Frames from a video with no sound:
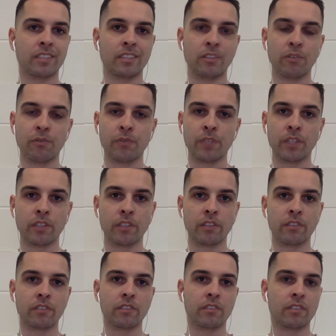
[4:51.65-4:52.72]
your
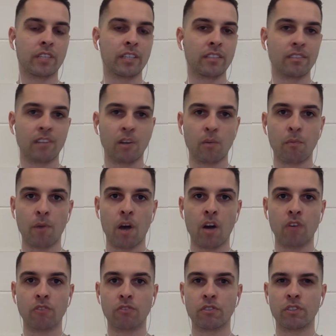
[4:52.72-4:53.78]
feelings and things that are
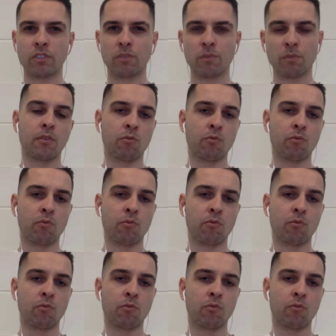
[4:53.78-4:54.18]
bothering you.